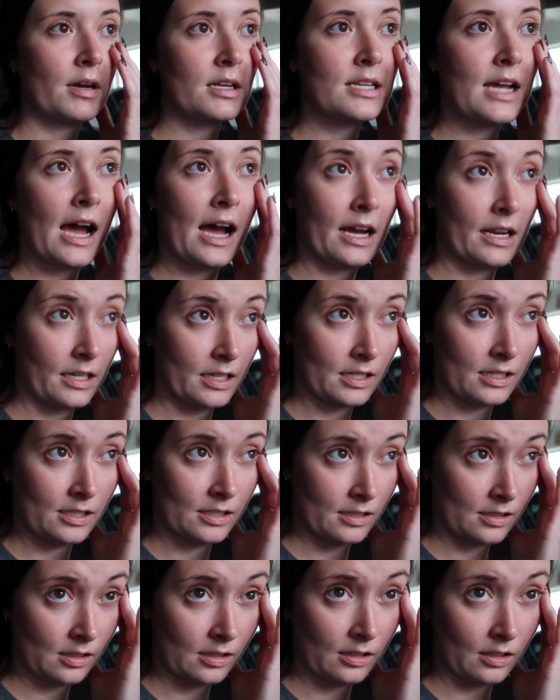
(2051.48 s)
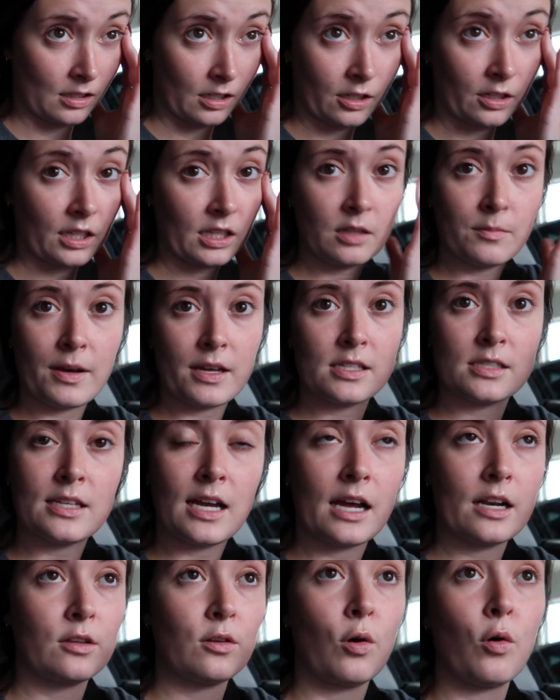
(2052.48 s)
My dad is literally the best
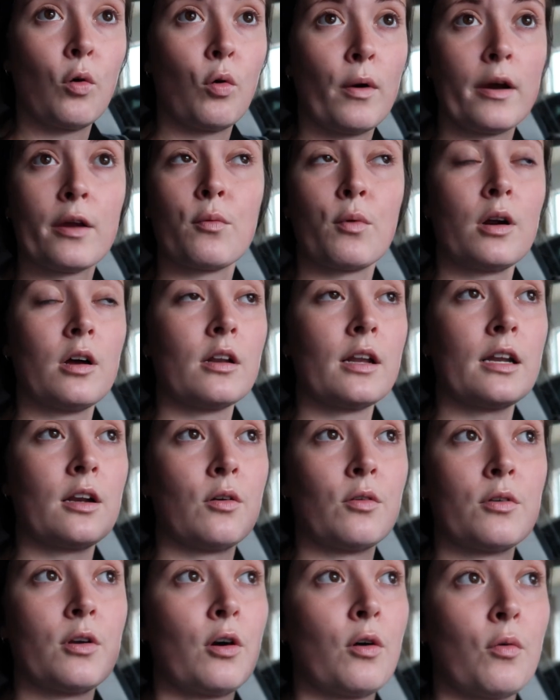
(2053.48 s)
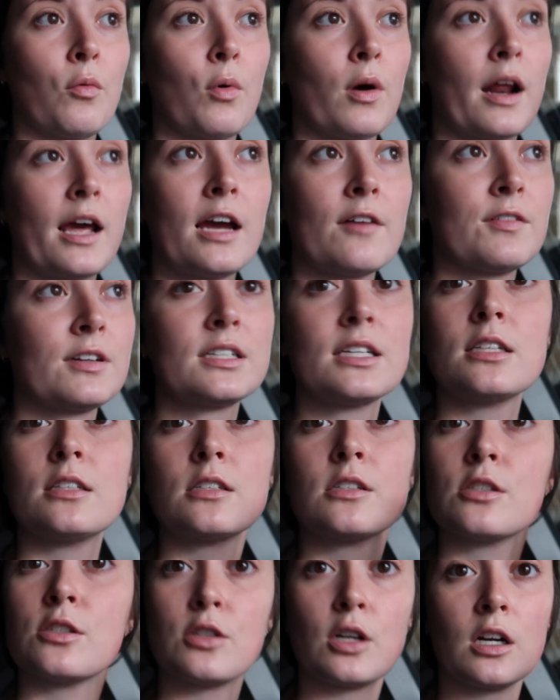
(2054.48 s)
dad in the whole wide world. I don't know what I ever did to
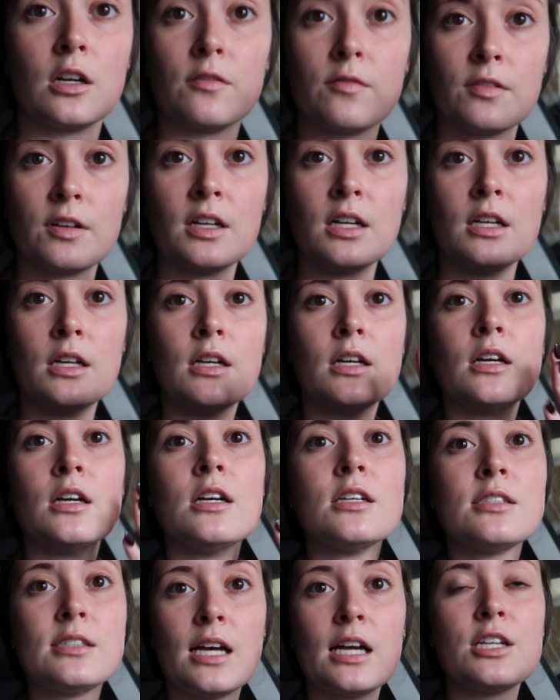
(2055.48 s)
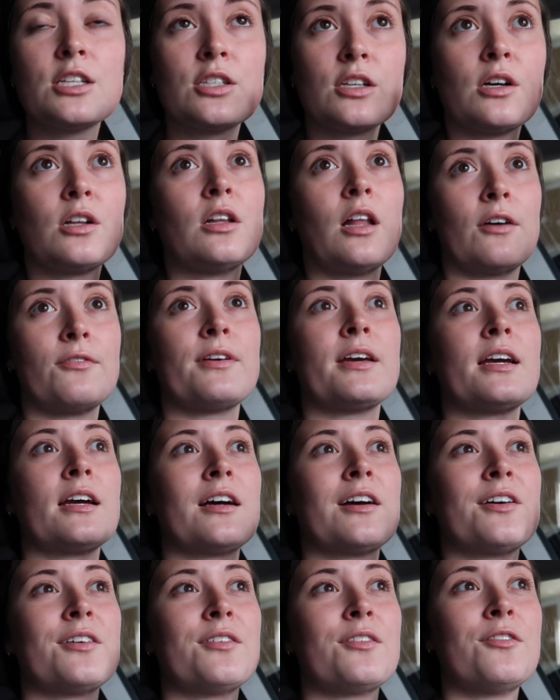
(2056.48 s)
deserve such a loving
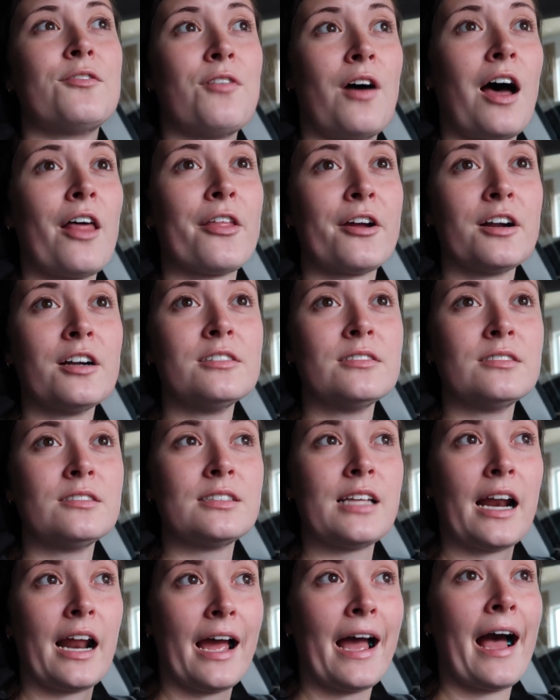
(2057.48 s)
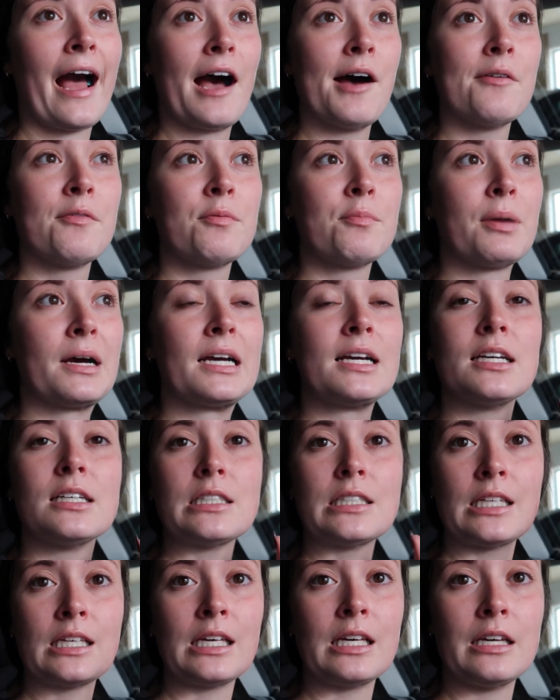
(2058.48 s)
father that I have, but
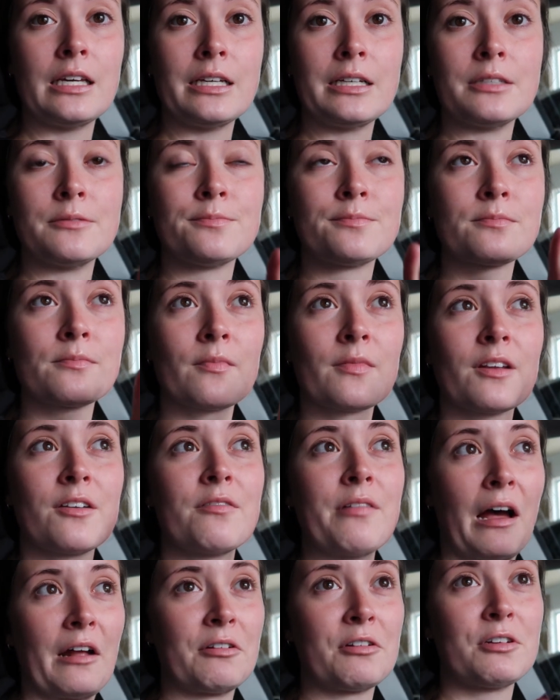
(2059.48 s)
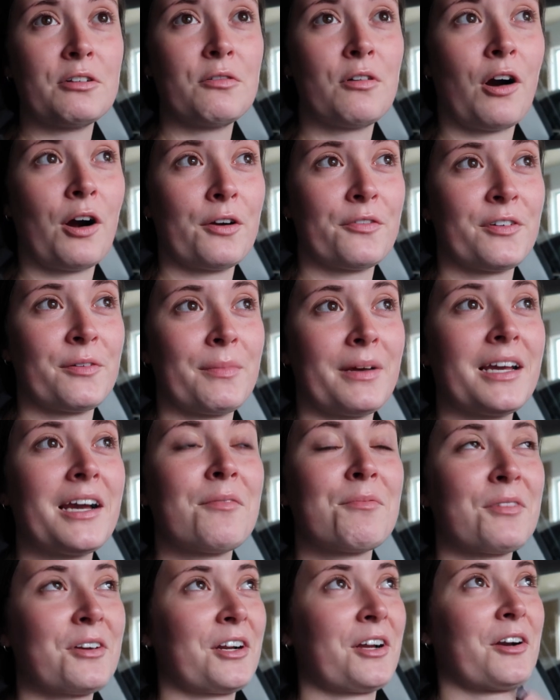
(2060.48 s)
he found a new car for me.
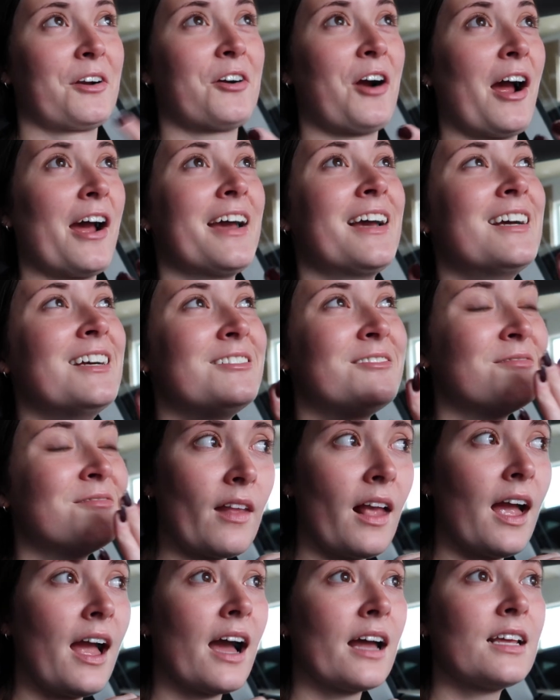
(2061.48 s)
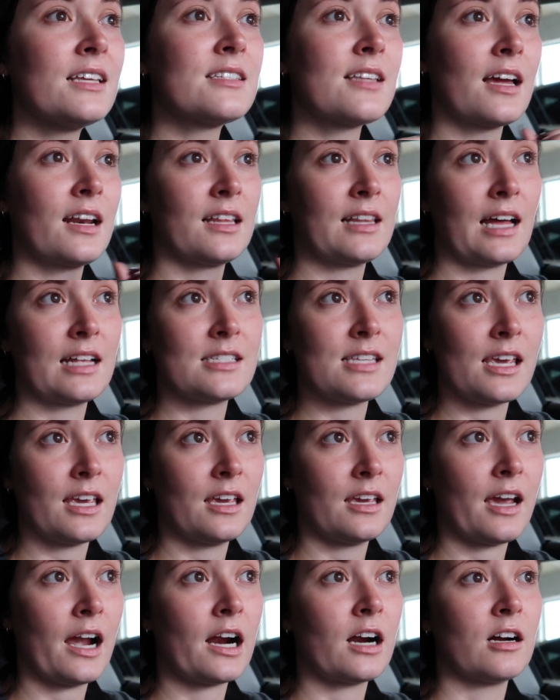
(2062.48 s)
I'm really gonna cry. Yeah, he's getting that
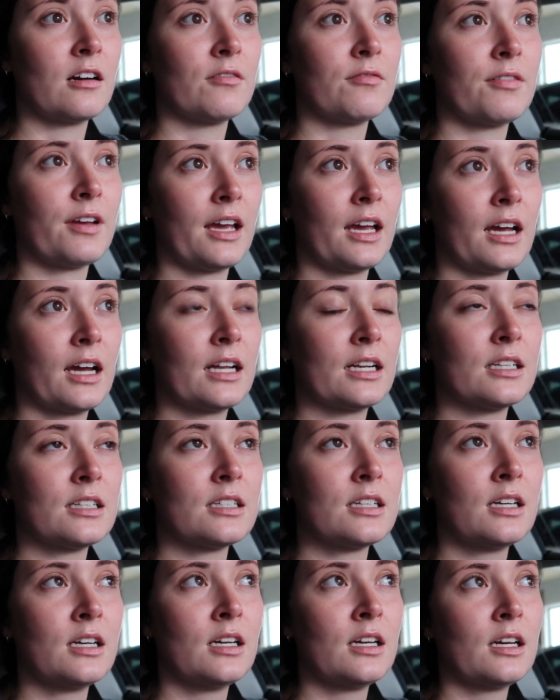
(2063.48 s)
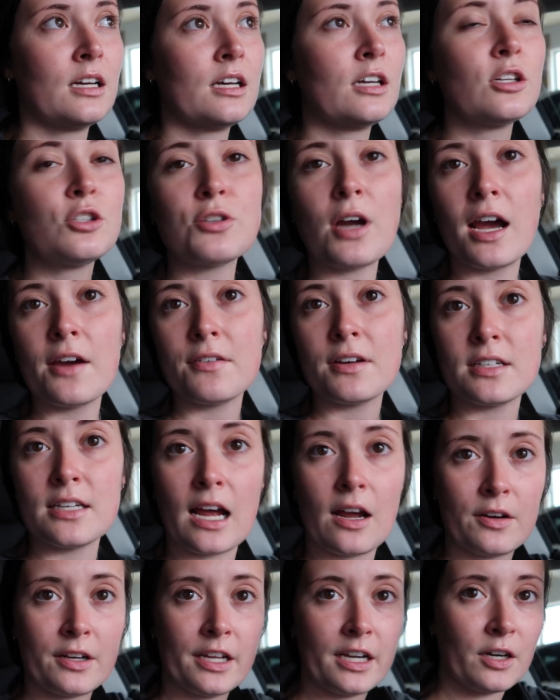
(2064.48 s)
taken care of and he'll drive it
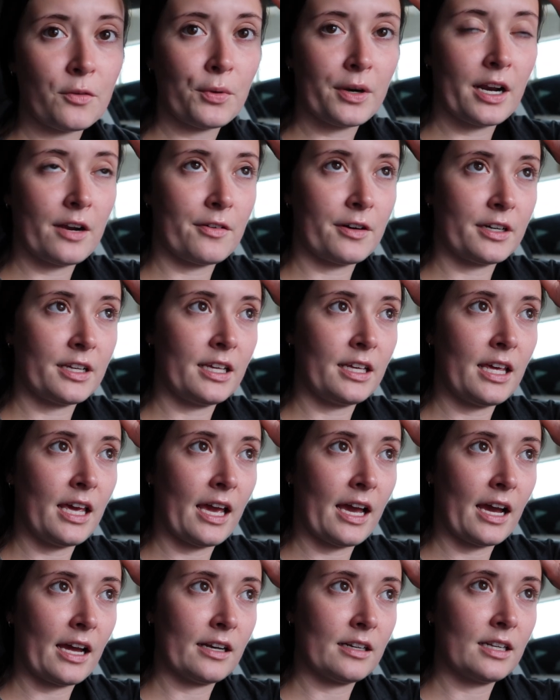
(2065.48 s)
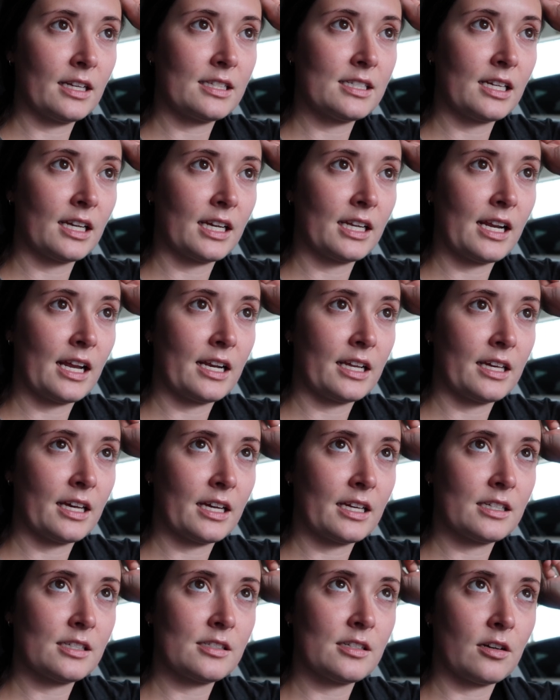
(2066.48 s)
down here whenever he can. It's in
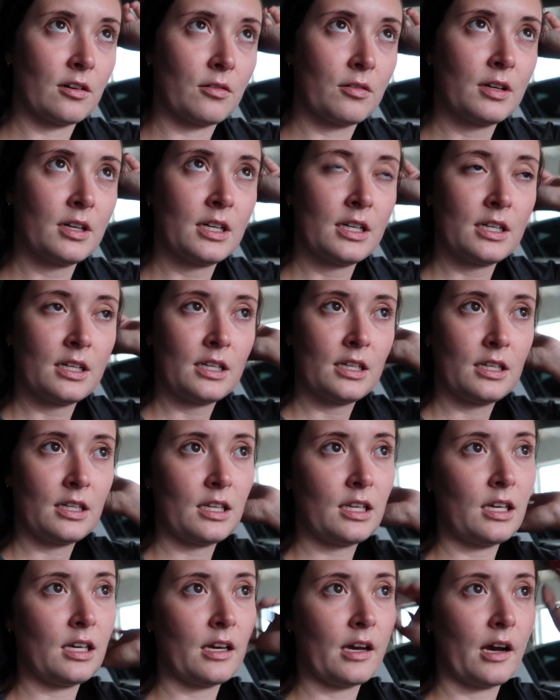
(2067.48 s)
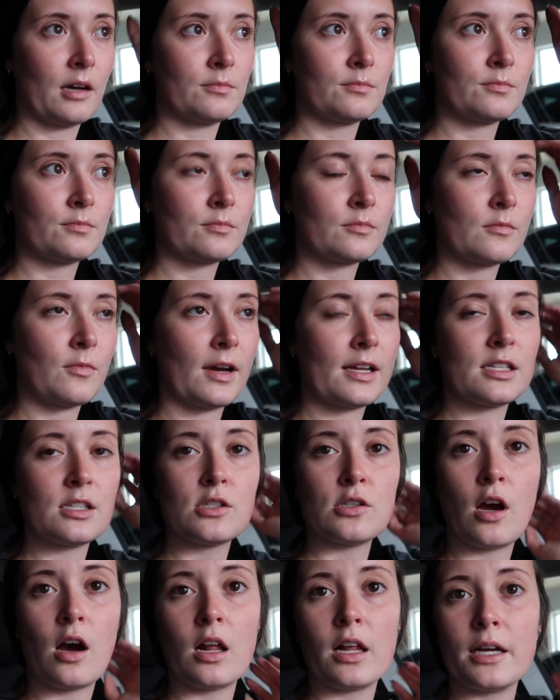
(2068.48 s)
Connecticut, so he went and
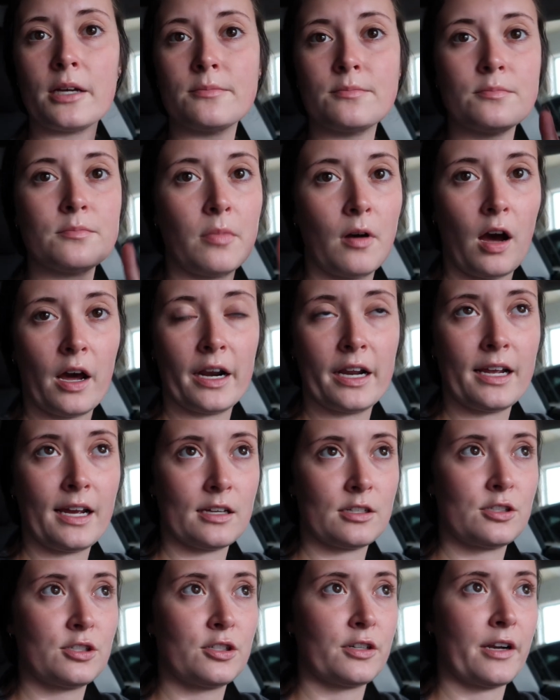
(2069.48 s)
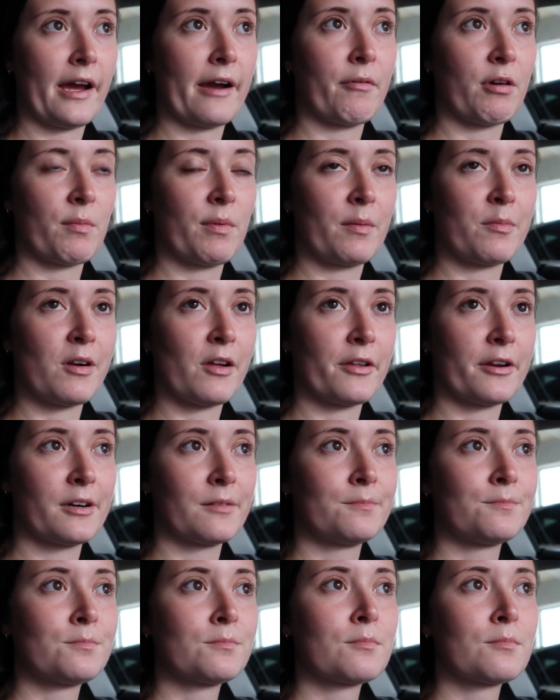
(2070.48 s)
saw it, bought it yesterday with my brother.